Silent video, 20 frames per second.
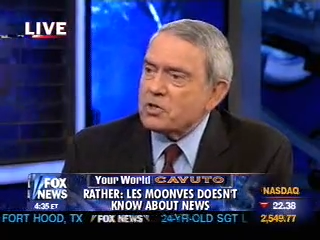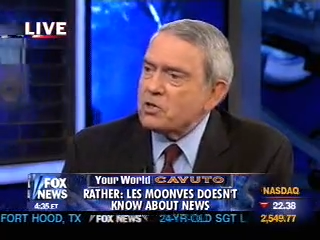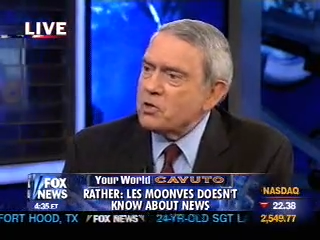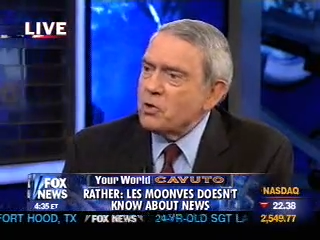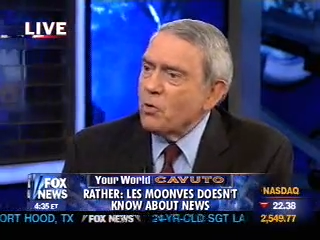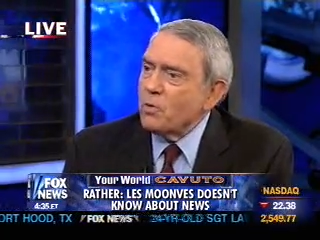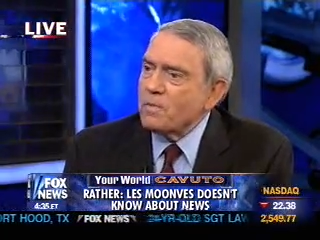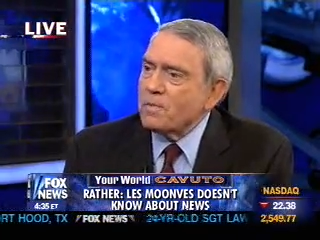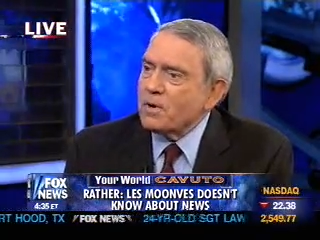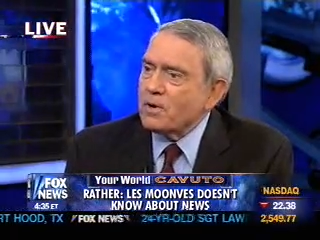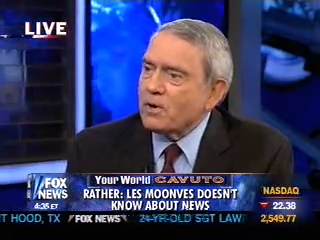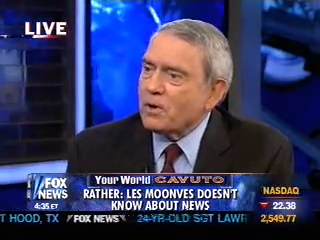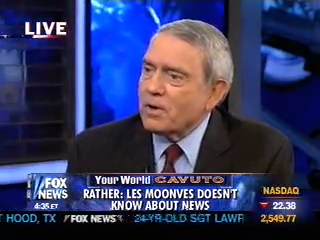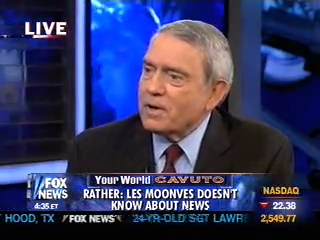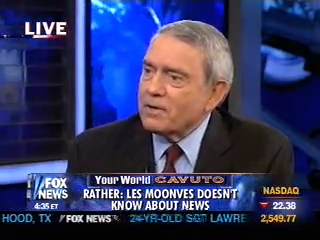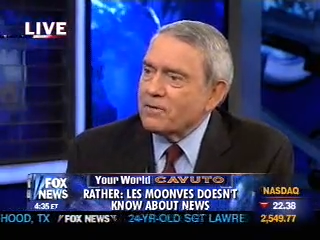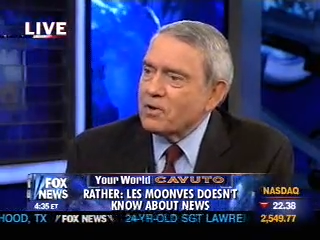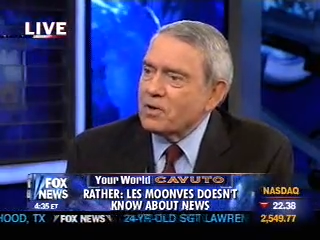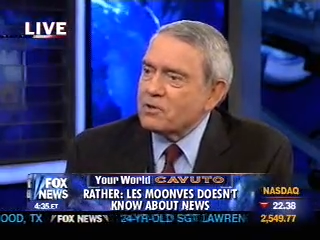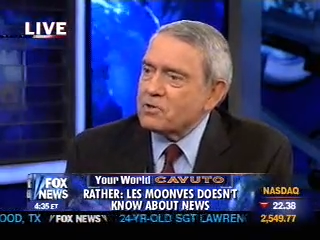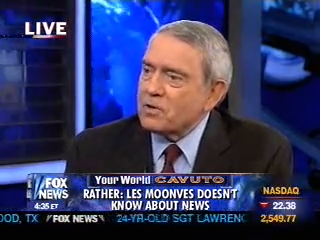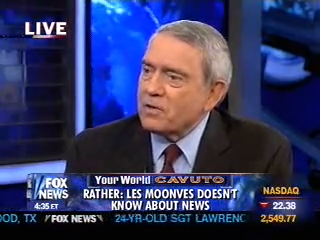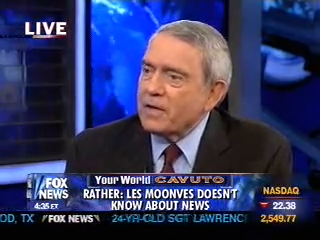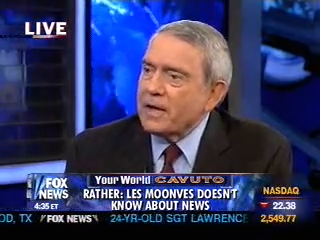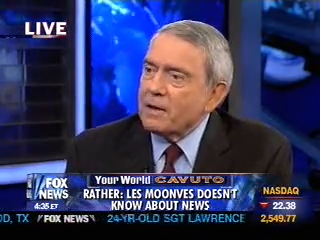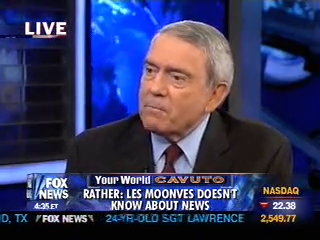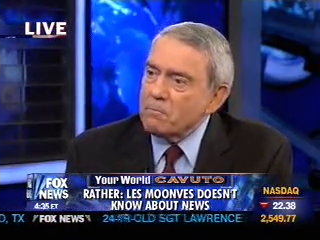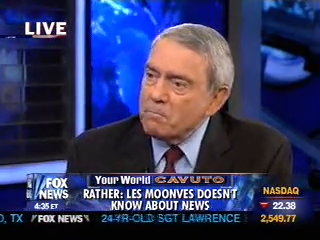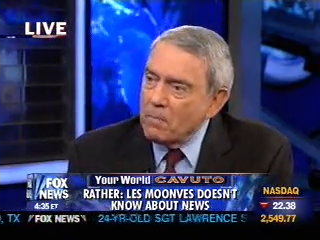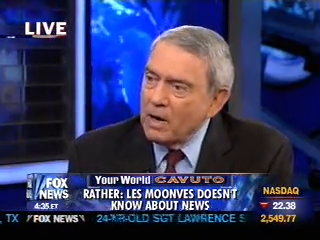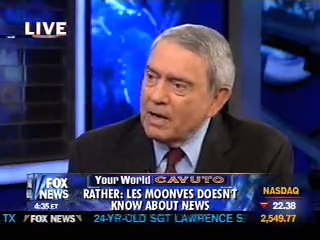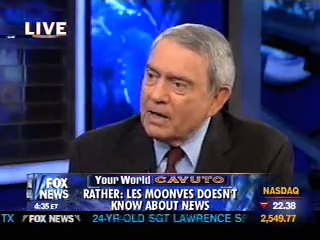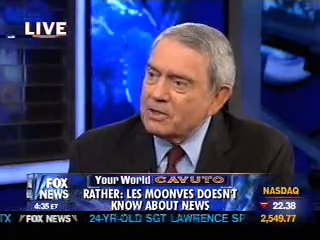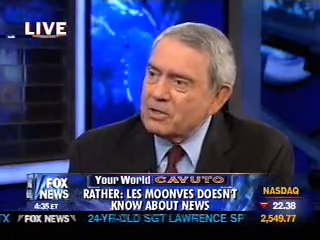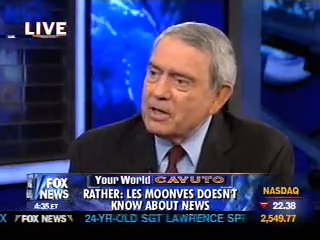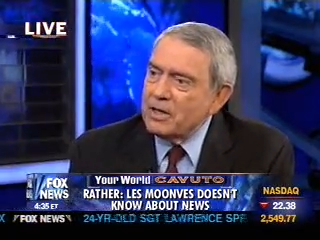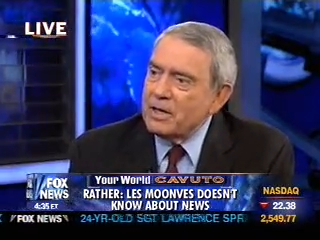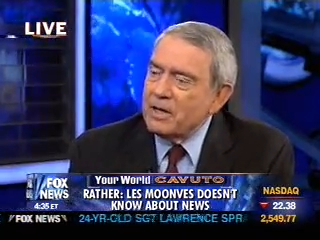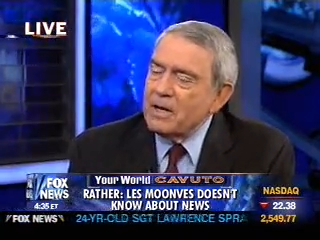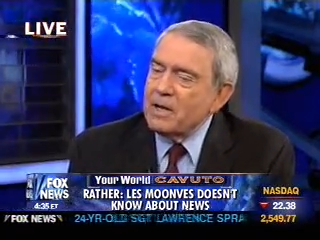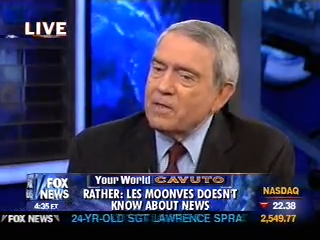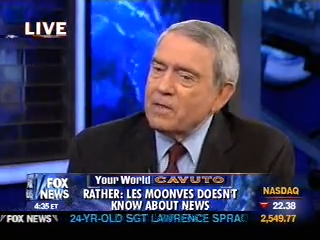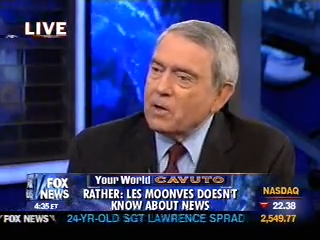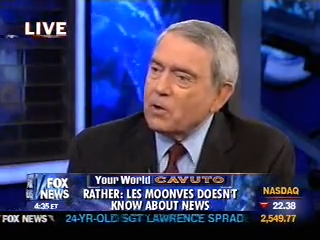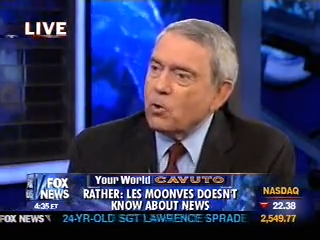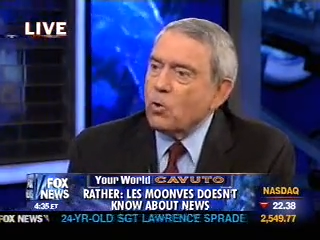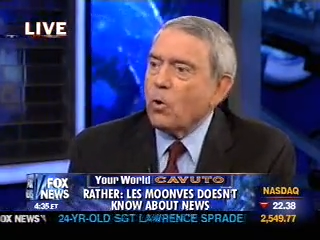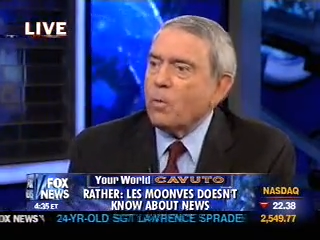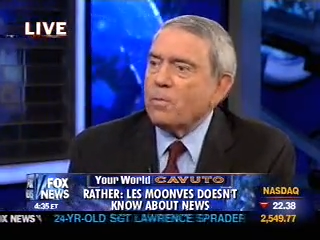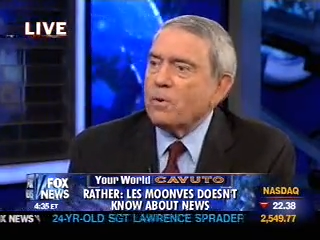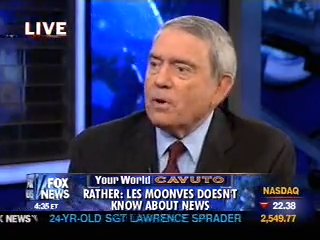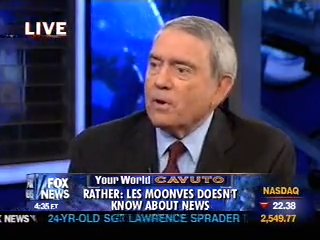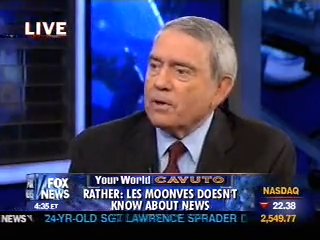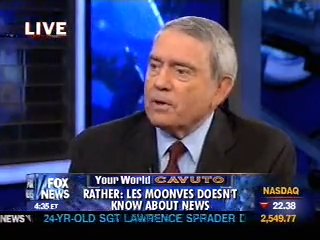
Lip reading: There's no empirical evidence of that. But the corporate